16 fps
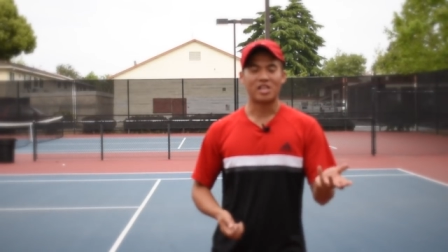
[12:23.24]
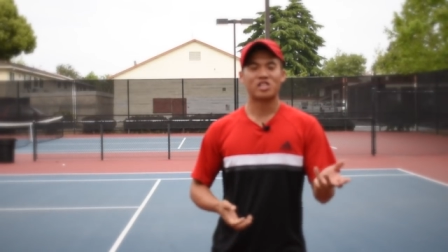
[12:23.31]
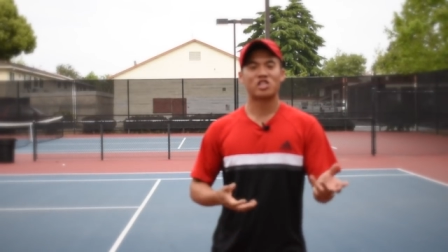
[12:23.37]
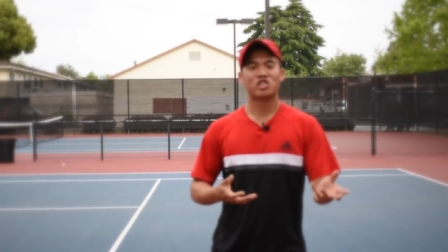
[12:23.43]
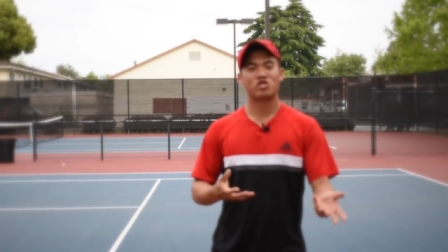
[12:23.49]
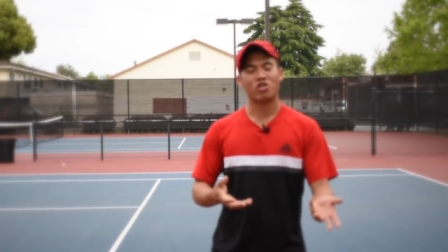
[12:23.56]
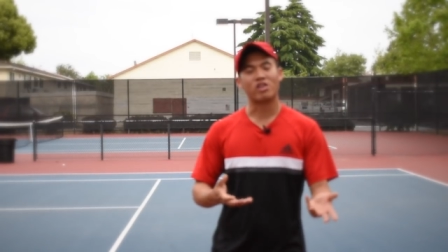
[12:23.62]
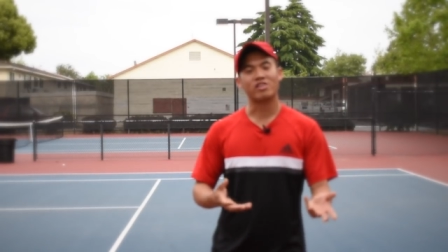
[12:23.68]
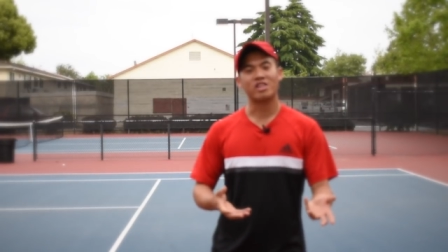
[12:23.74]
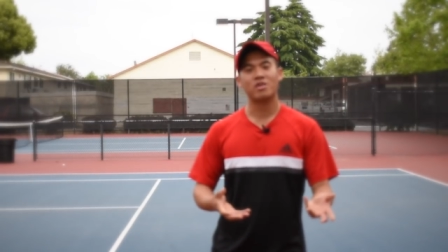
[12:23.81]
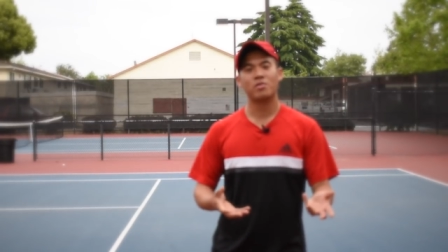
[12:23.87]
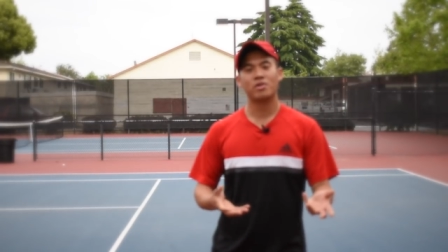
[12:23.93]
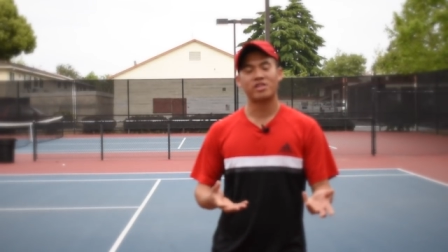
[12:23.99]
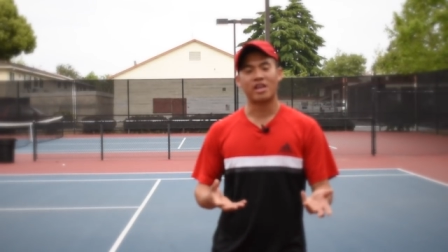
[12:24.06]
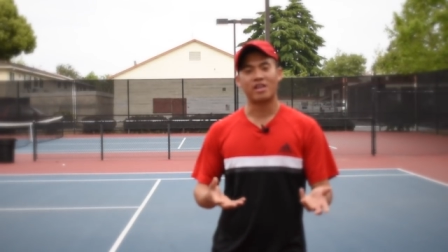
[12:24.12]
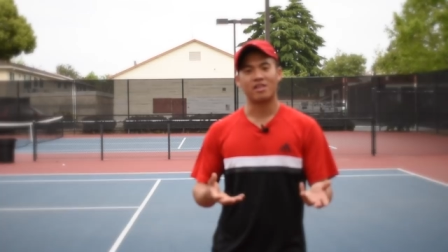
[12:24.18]

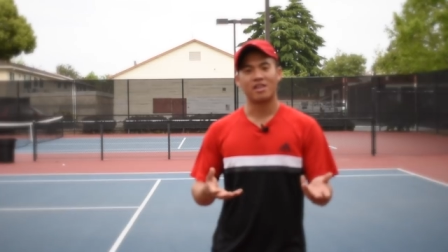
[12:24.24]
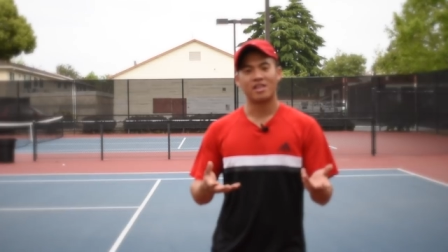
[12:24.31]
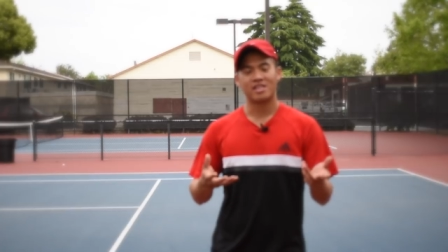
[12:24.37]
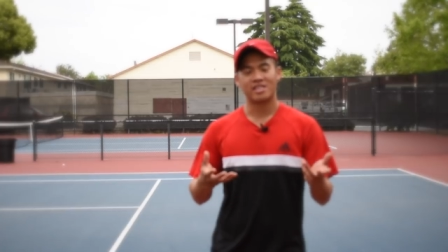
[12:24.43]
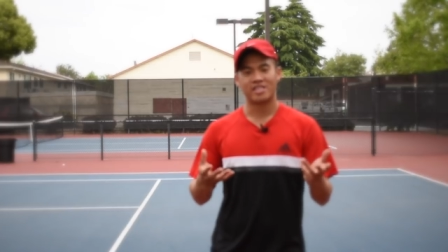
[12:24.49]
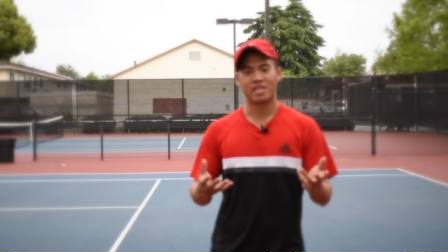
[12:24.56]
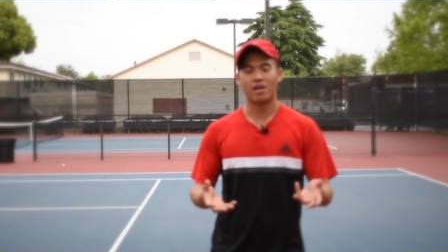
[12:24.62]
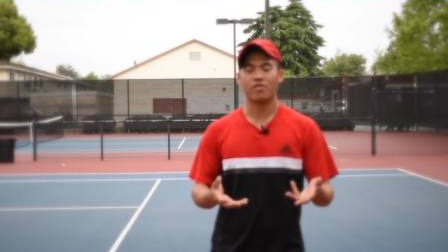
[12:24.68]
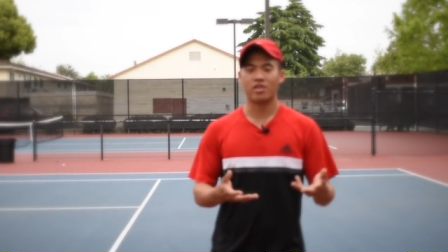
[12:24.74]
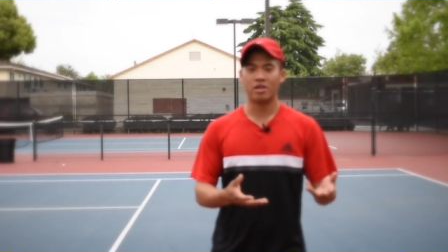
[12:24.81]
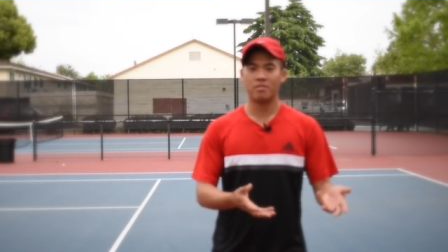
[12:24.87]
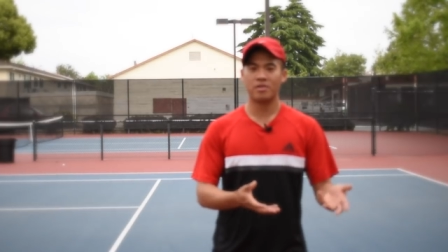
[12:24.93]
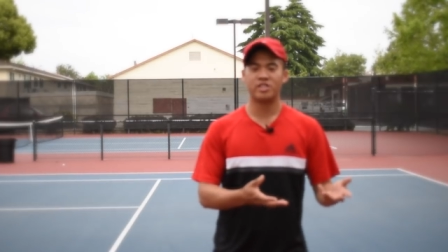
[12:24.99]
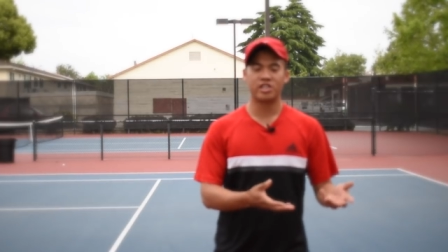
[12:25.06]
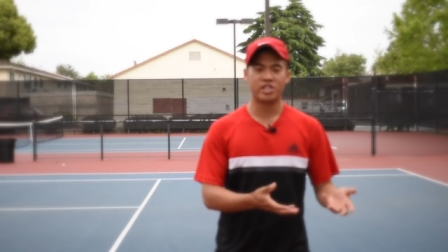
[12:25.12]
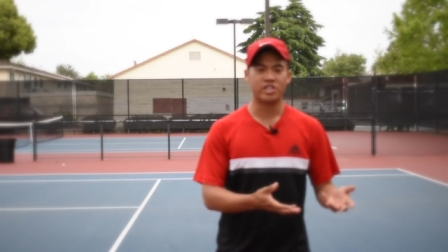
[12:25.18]
struggling with that
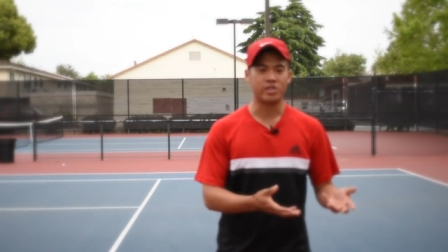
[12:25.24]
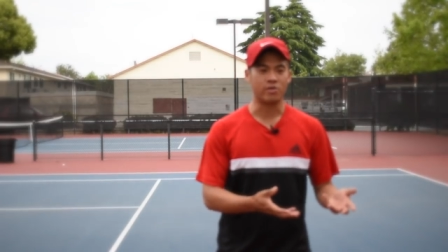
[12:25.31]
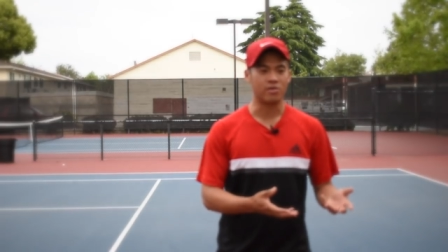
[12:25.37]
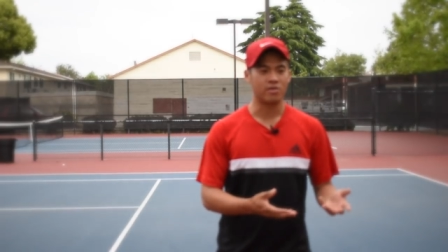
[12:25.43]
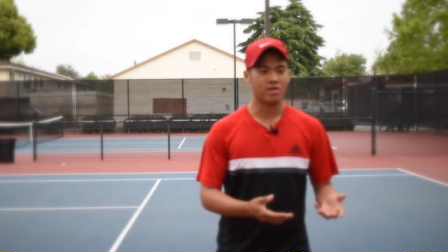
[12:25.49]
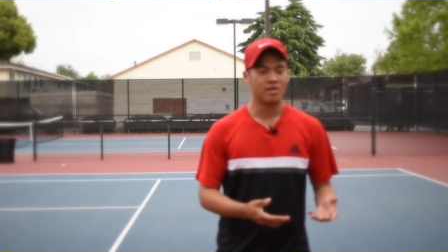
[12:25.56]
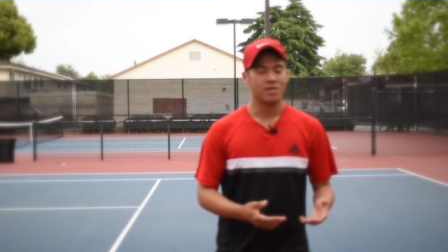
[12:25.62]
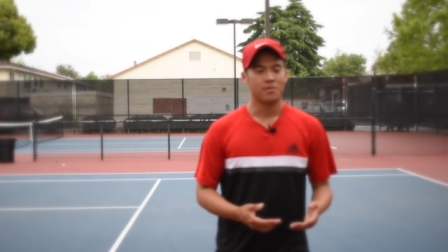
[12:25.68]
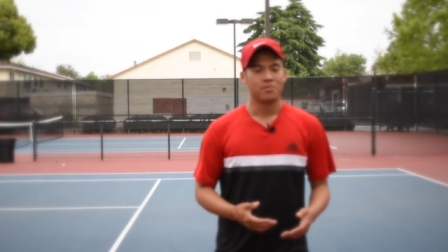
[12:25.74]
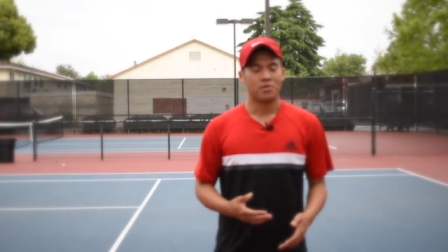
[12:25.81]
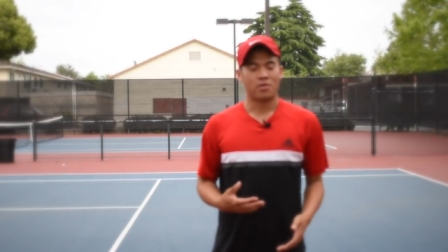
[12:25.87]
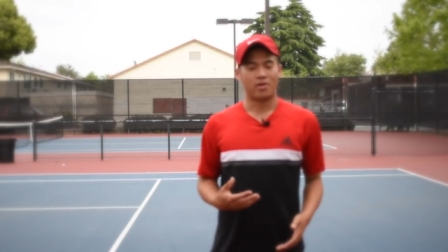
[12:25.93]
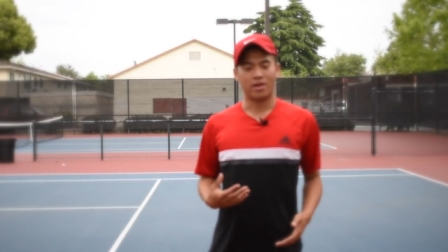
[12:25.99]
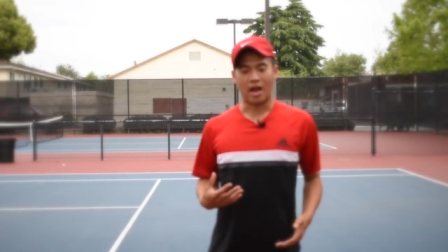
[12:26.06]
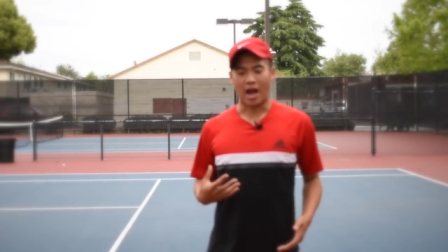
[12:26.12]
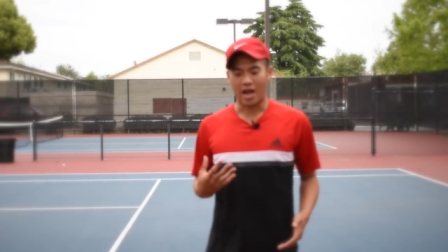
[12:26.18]
self-image issue.
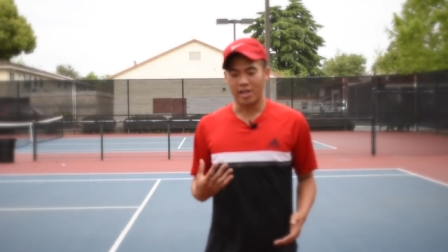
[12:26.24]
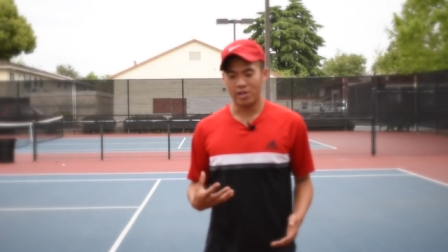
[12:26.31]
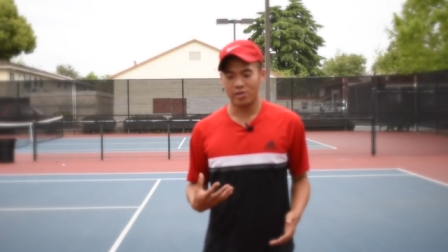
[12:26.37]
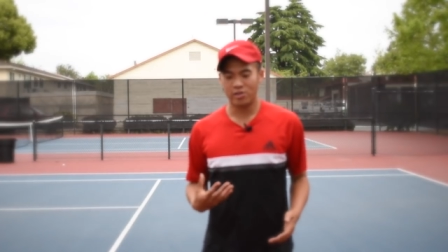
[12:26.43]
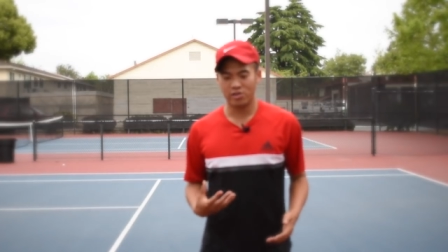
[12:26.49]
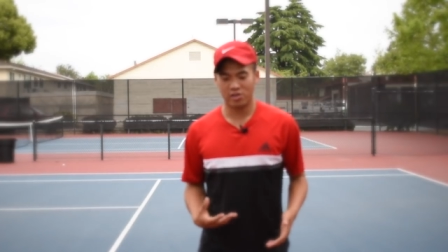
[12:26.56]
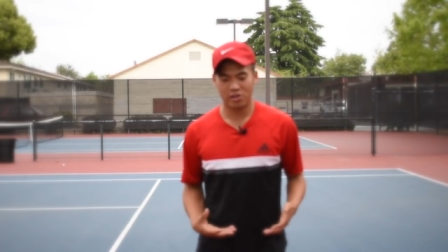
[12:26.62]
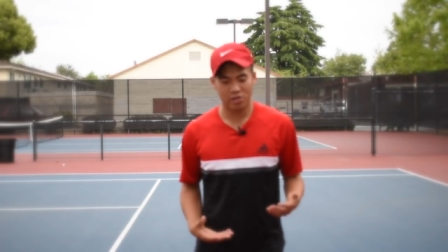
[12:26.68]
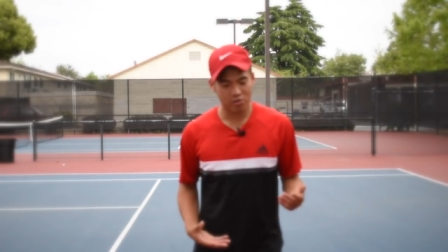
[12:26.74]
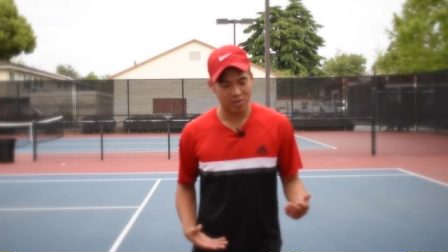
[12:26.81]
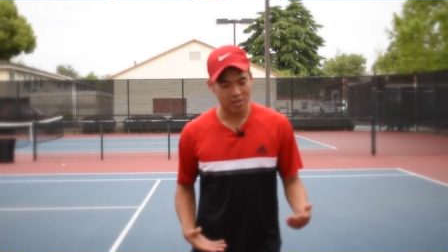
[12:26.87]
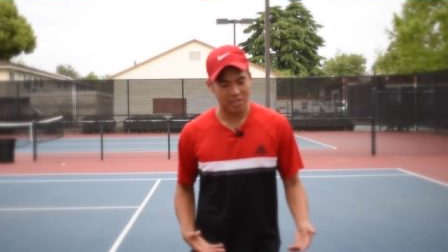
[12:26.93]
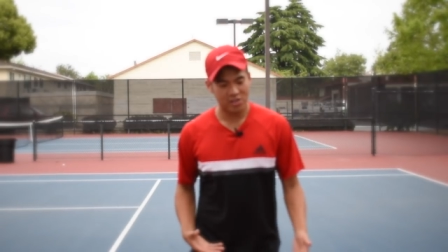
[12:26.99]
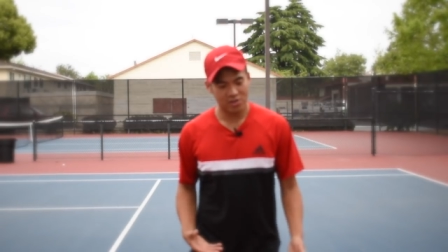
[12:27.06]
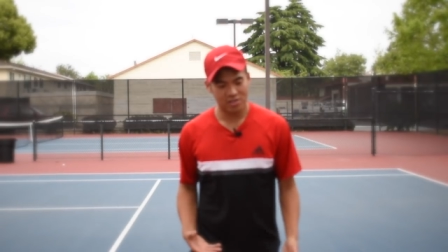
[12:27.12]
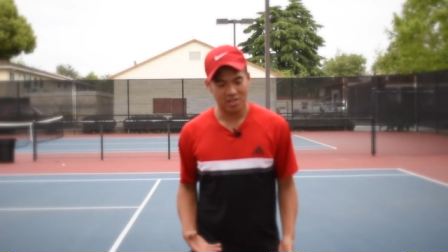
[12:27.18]
Right? I
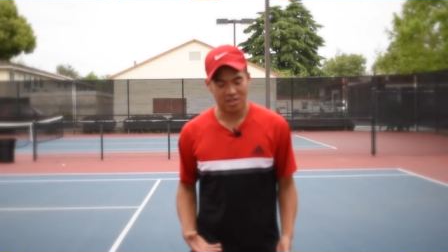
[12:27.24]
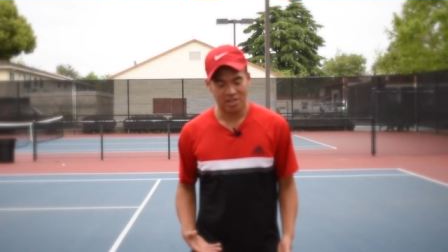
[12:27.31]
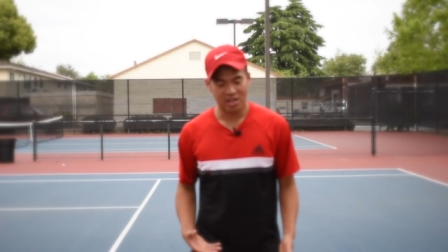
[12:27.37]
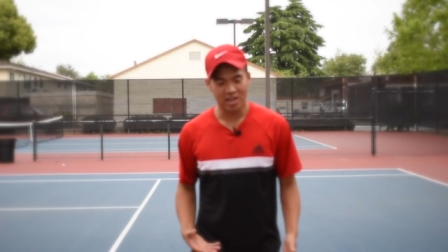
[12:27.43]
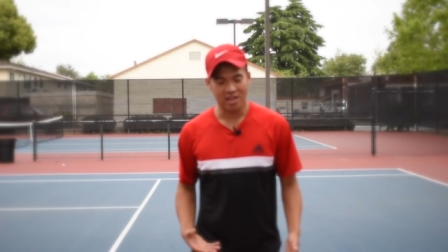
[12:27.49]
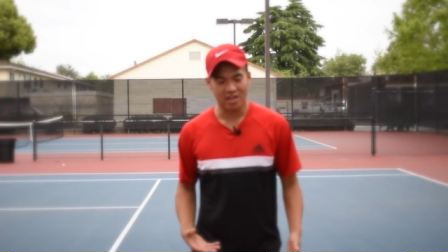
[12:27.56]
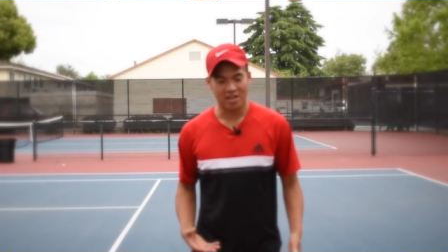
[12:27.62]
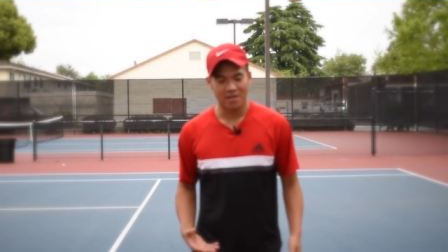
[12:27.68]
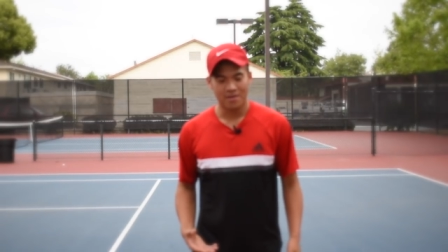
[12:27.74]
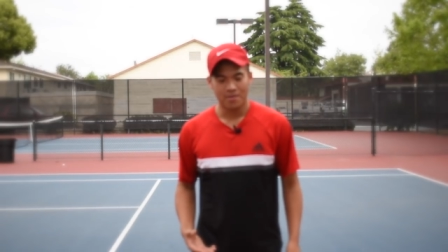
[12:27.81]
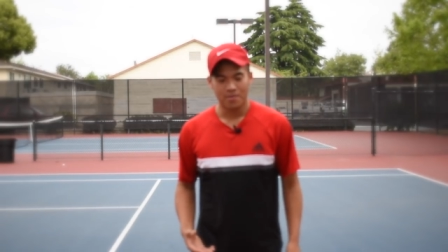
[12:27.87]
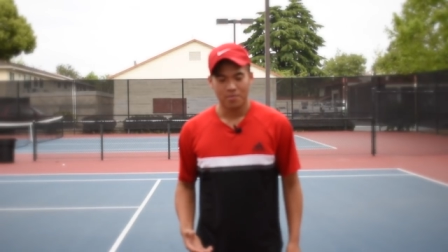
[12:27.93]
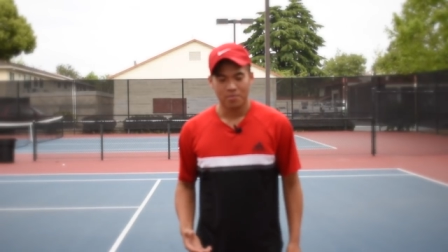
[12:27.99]
literally used to think,